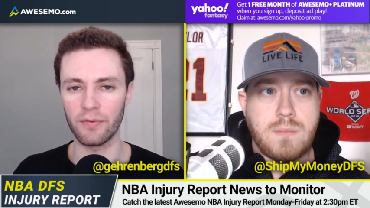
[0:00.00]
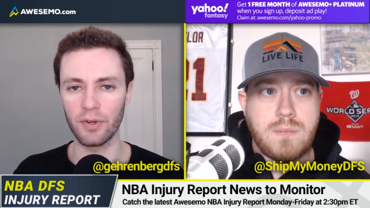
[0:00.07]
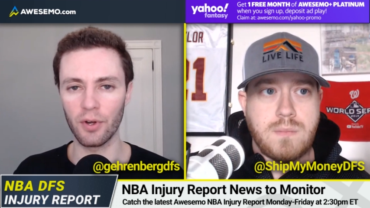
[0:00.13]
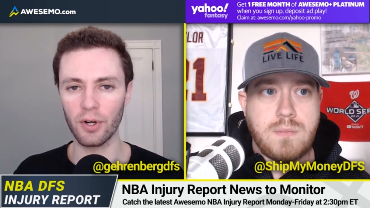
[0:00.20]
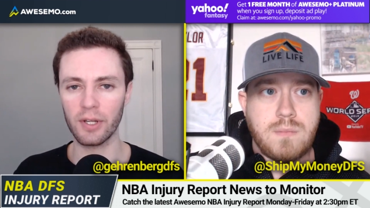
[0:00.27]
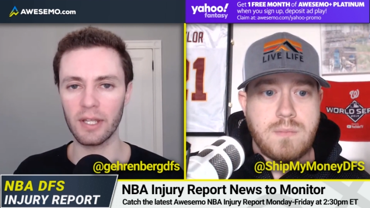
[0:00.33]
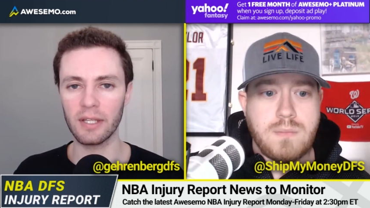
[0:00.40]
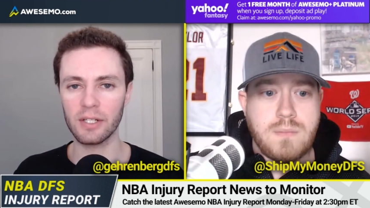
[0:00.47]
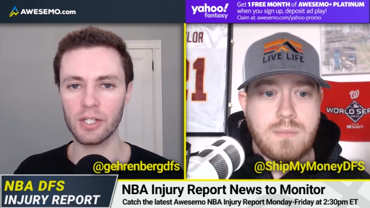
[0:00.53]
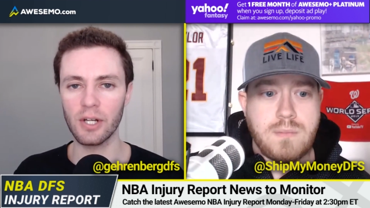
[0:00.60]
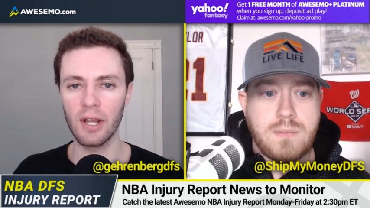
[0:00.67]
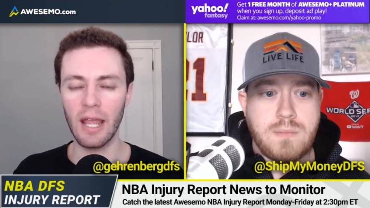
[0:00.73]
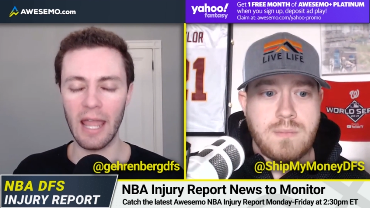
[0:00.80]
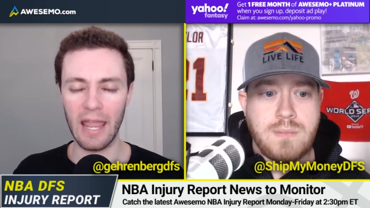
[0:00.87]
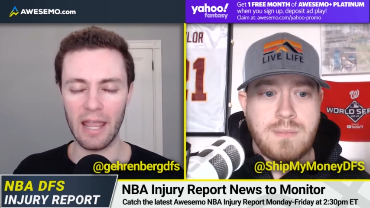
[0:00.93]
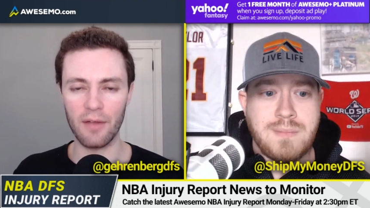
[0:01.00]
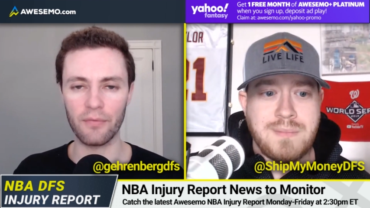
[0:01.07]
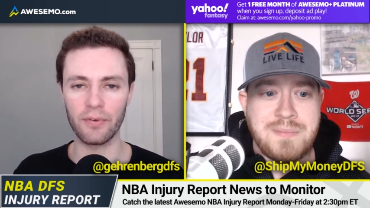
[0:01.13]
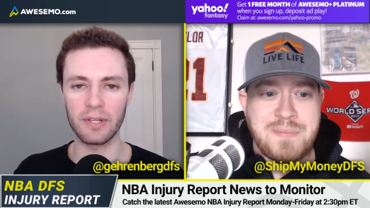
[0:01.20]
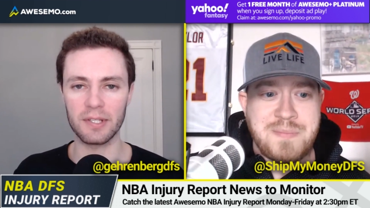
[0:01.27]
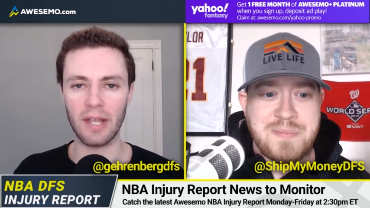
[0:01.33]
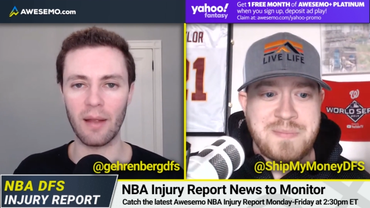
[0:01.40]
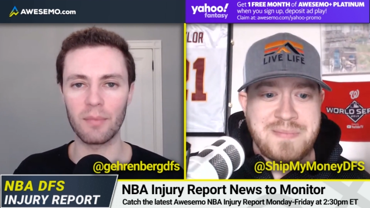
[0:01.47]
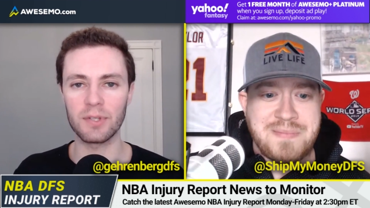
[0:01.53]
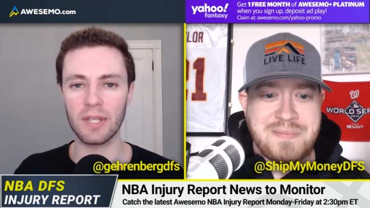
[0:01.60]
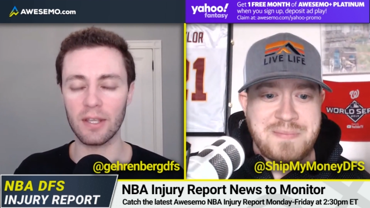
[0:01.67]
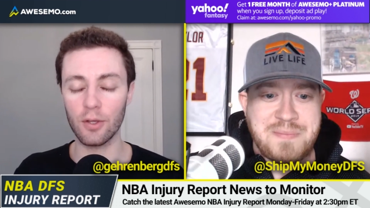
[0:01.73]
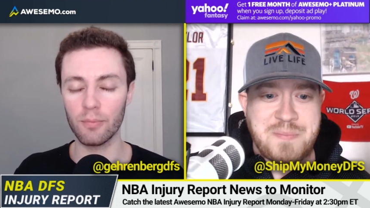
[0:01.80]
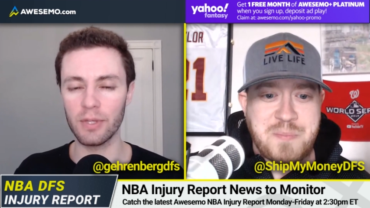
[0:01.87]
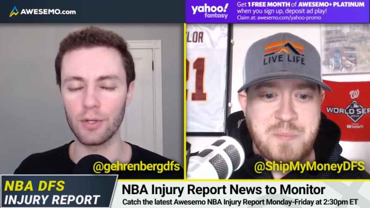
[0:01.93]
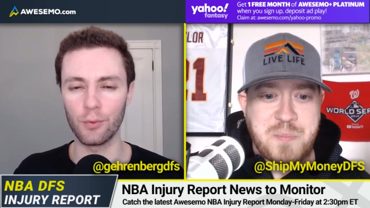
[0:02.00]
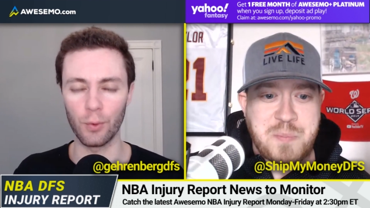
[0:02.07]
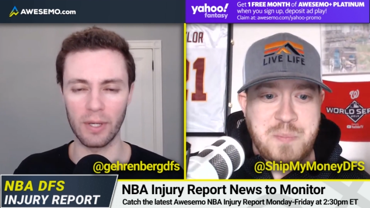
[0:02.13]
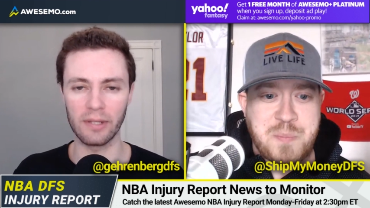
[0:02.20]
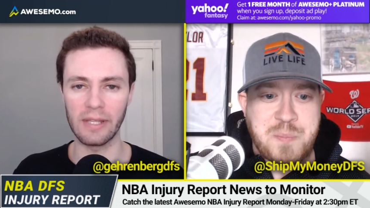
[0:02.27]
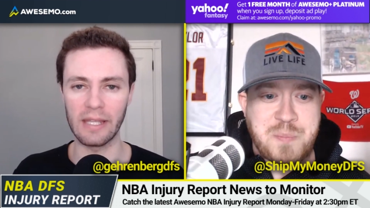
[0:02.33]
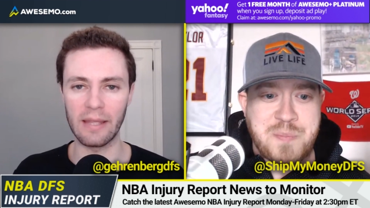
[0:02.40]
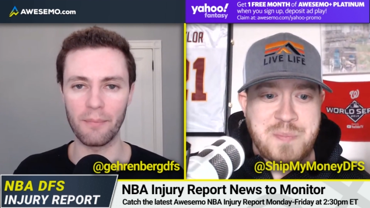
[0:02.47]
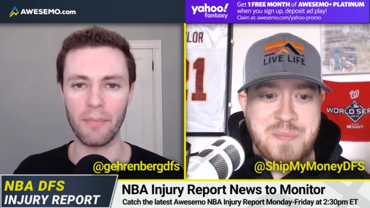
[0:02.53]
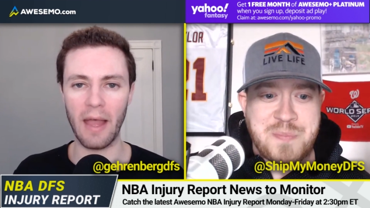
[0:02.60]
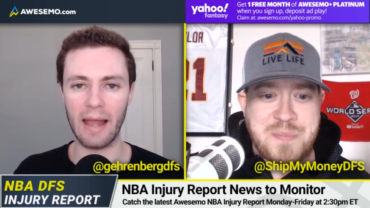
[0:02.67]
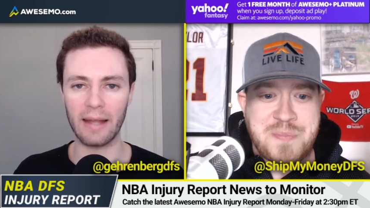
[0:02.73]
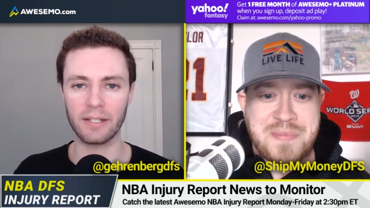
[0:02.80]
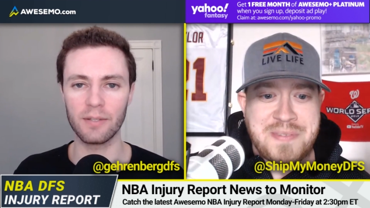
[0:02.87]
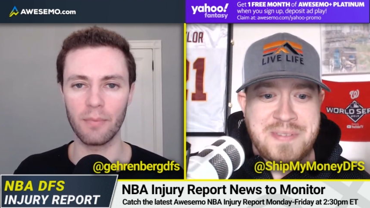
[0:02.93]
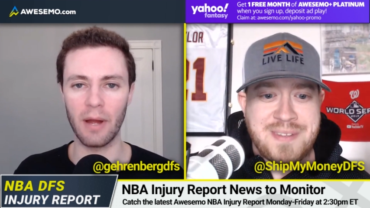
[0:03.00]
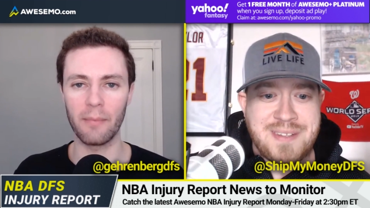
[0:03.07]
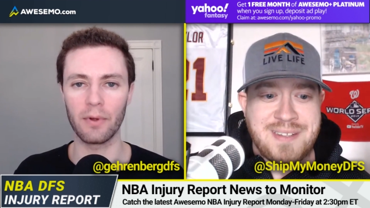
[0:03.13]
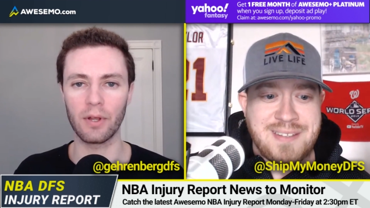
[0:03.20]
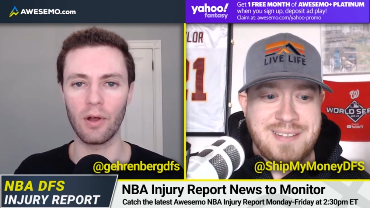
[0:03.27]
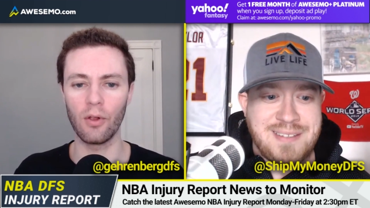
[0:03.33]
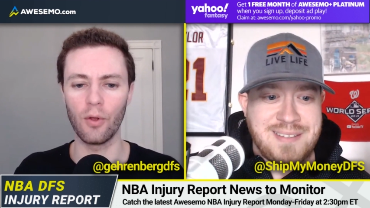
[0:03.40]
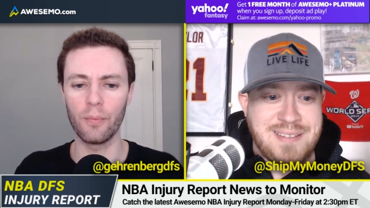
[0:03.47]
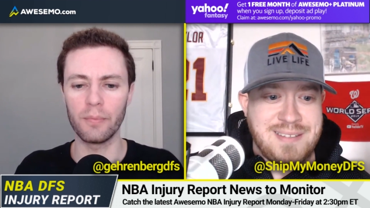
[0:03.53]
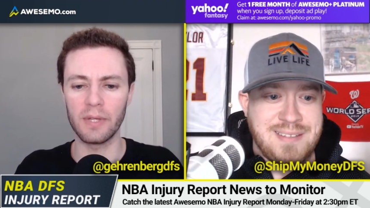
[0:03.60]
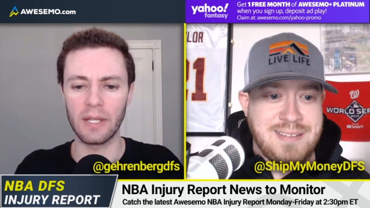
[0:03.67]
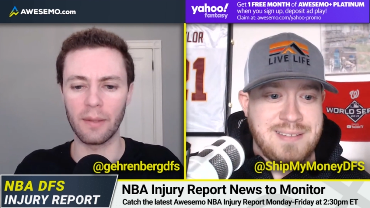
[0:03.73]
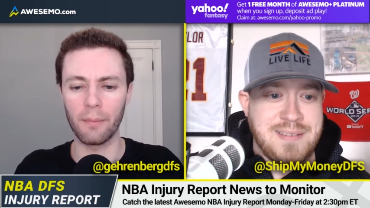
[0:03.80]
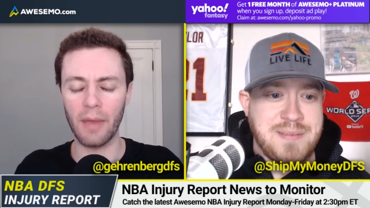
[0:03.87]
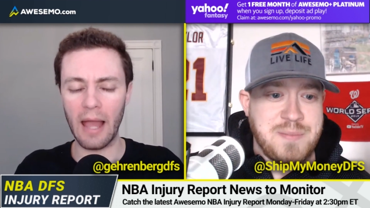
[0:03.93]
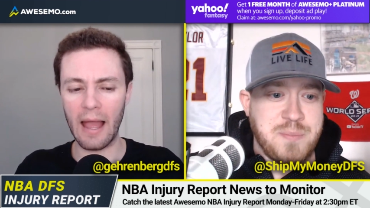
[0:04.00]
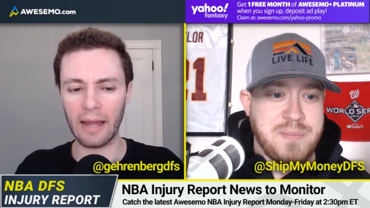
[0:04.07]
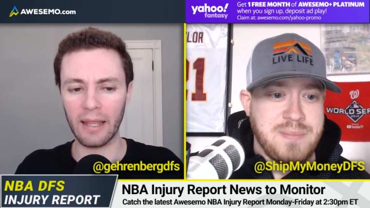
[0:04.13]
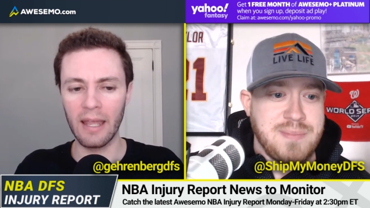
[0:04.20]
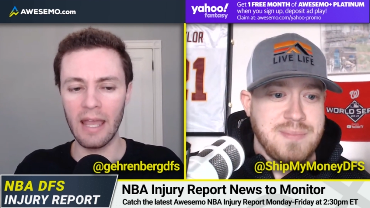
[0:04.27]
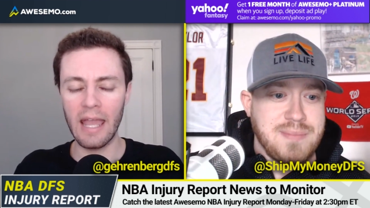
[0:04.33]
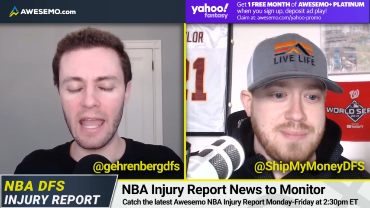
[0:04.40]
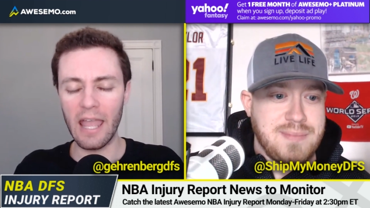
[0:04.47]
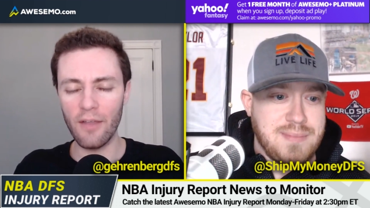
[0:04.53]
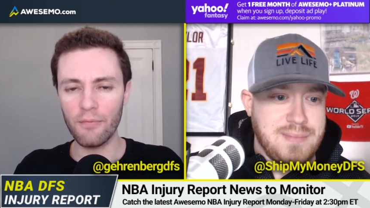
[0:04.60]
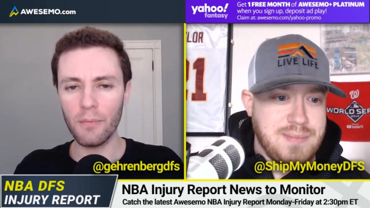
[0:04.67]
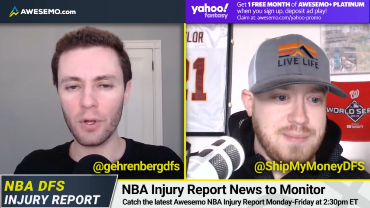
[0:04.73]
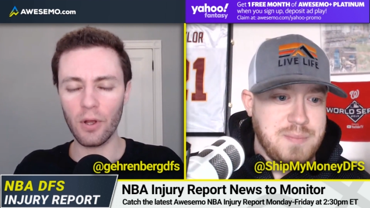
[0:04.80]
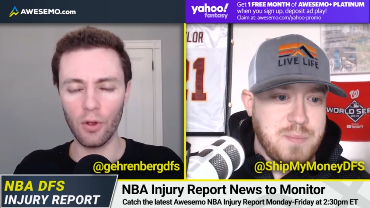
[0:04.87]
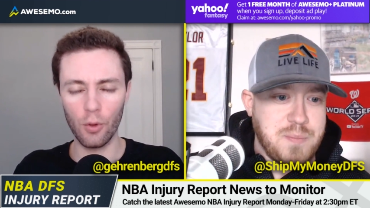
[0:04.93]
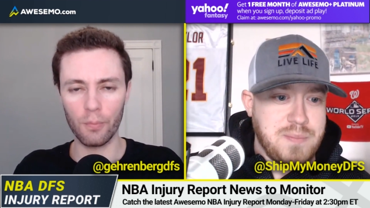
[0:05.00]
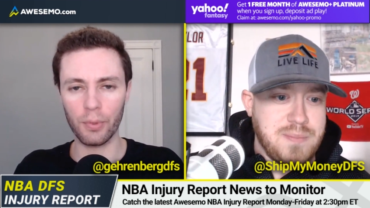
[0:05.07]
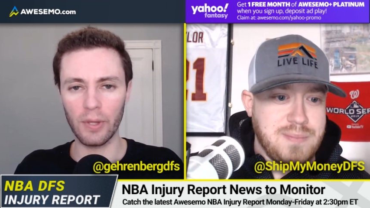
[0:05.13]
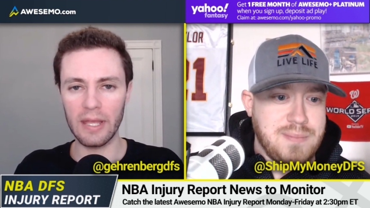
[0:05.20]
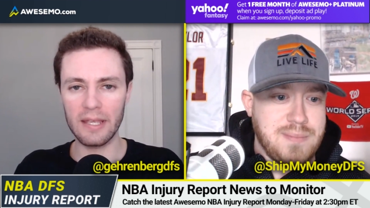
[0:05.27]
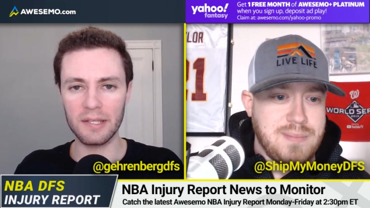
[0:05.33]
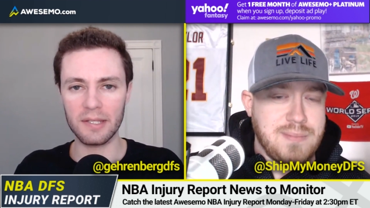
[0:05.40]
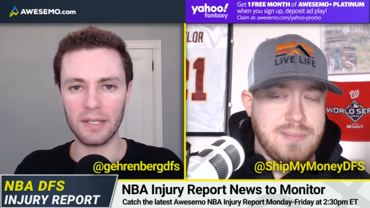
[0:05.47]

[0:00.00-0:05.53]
Speaker 1: Nurkic, Anthony Simons, they could be greatly impacted by McCollum being back. If McCollum plays